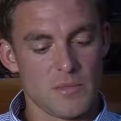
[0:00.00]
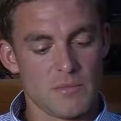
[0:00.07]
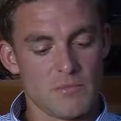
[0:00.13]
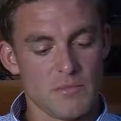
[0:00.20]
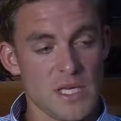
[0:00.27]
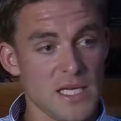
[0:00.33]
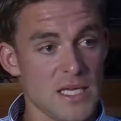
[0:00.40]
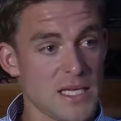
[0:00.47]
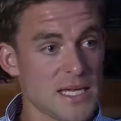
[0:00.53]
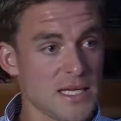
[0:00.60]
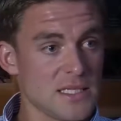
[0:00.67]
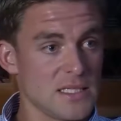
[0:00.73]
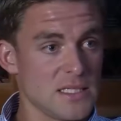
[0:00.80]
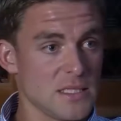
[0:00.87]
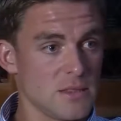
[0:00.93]
me,
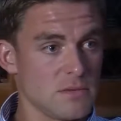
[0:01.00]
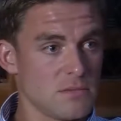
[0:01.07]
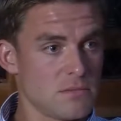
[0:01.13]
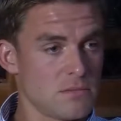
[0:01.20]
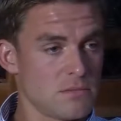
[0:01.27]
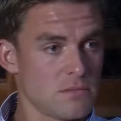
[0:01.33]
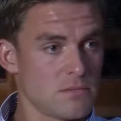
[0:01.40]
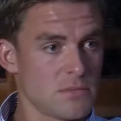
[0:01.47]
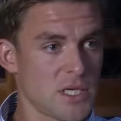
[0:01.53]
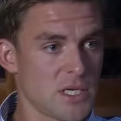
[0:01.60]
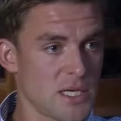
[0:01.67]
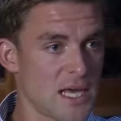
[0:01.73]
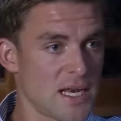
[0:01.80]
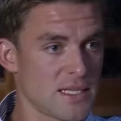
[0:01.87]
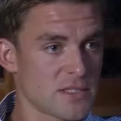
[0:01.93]
Andy and
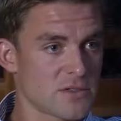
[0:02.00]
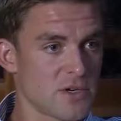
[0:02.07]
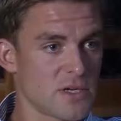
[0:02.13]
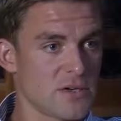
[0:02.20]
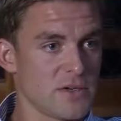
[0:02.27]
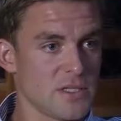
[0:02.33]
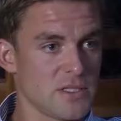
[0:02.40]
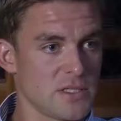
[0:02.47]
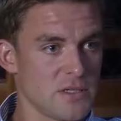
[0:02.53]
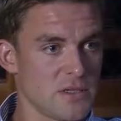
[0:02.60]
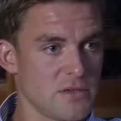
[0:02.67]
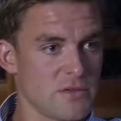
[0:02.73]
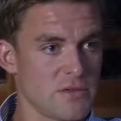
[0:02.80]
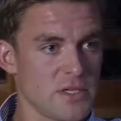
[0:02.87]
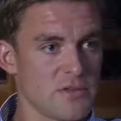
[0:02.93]
Alex Gregory as the
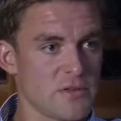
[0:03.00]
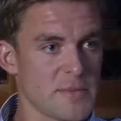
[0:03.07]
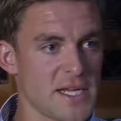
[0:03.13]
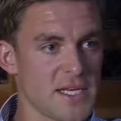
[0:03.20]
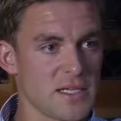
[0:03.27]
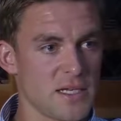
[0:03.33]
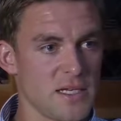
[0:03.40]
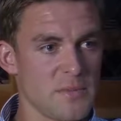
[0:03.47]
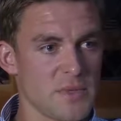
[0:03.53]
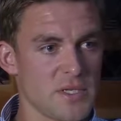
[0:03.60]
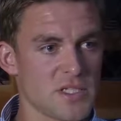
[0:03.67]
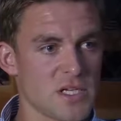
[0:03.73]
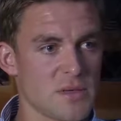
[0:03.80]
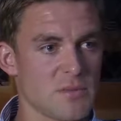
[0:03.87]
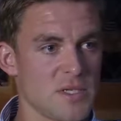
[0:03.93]
3 remaining Olympic
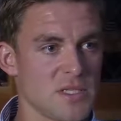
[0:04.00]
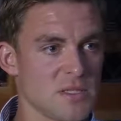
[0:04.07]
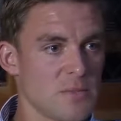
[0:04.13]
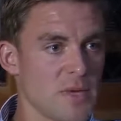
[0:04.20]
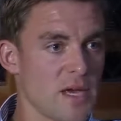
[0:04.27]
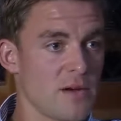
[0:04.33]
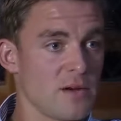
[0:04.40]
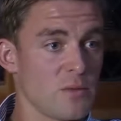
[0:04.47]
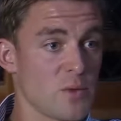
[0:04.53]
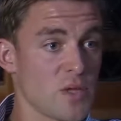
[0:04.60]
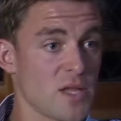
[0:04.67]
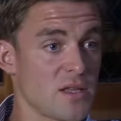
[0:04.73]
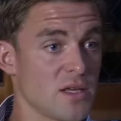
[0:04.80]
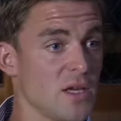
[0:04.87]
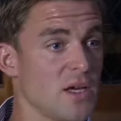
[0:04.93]
champions are pairing with
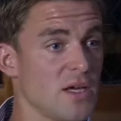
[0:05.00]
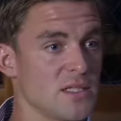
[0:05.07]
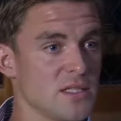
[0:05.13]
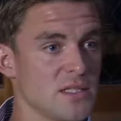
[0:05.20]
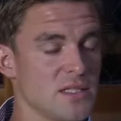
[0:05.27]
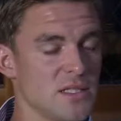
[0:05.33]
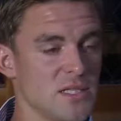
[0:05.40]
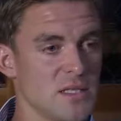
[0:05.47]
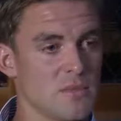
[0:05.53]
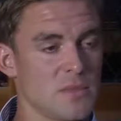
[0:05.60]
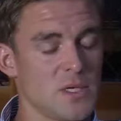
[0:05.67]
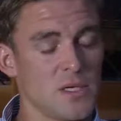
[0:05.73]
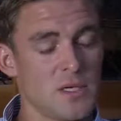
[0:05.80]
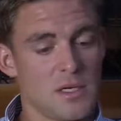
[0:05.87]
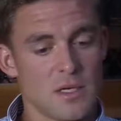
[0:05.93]
other guys in the team.
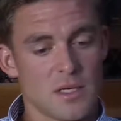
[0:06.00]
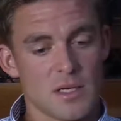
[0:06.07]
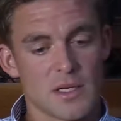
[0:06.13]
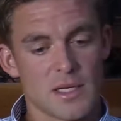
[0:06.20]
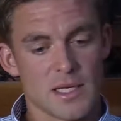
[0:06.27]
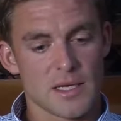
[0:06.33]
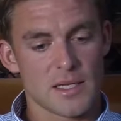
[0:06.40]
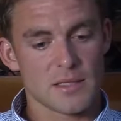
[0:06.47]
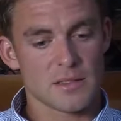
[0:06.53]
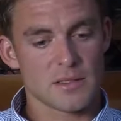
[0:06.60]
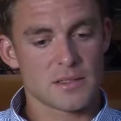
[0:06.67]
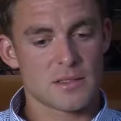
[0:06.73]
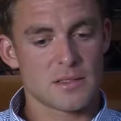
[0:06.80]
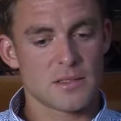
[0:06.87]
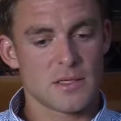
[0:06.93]
And
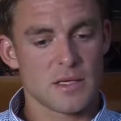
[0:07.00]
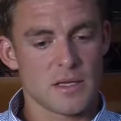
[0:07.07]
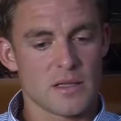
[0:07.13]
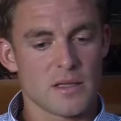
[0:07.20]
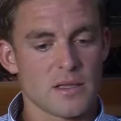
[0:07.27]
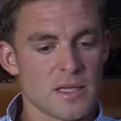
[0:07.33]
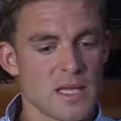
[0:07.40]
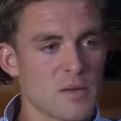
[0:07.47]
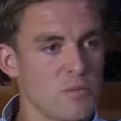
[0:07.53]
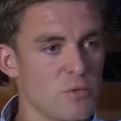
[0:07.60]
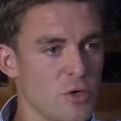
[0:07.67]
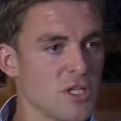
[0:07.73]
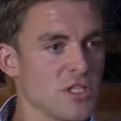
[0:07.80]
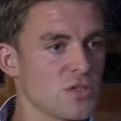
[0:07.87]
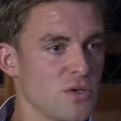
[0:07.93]
I think that
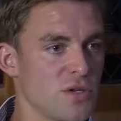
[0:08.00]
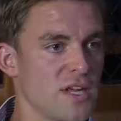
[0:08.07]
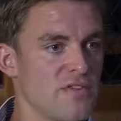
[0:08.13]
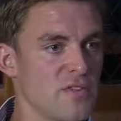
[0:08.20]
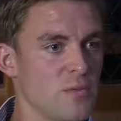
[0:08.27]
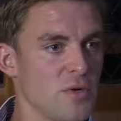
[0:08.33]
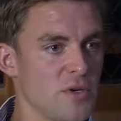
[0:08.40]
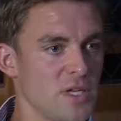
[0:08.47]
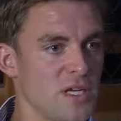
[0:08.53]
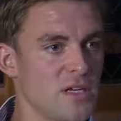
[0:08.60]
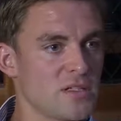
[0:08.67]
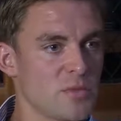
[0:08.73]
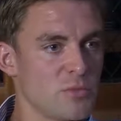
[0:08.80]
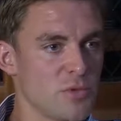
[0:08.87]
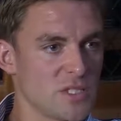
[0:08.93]
brings on everybody
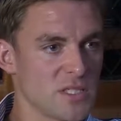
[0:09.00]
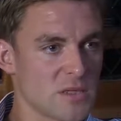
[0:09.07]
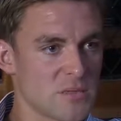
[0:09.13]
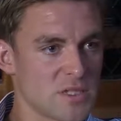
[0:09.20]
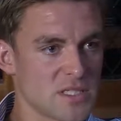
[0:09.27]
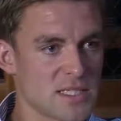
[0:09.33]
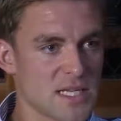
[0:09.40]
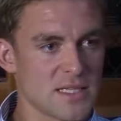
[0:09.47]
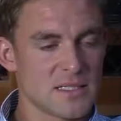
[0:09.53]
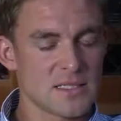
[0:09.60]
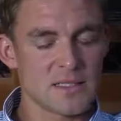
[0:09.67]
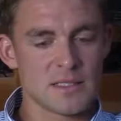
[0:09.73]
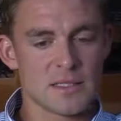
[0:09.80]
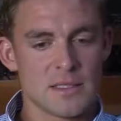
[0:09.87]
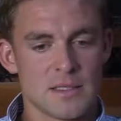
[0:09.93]
else. It brings up the standard.